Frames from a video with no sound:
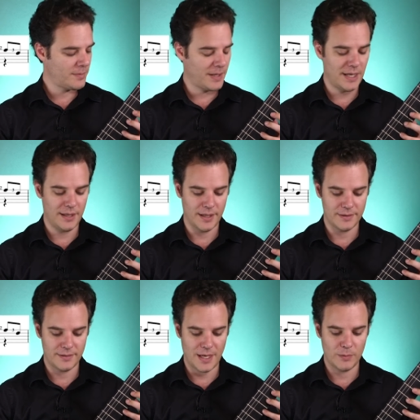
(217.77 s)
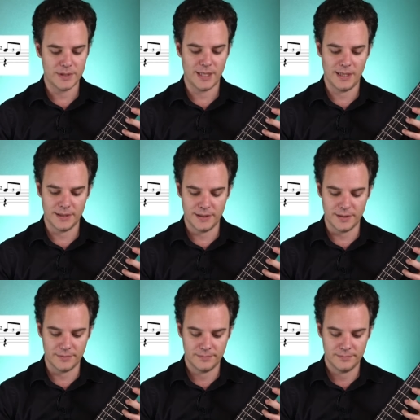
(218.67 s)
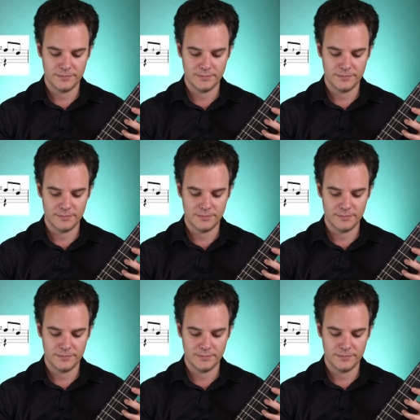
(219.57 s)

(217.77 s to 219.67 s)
the bar line. So that would sound like this.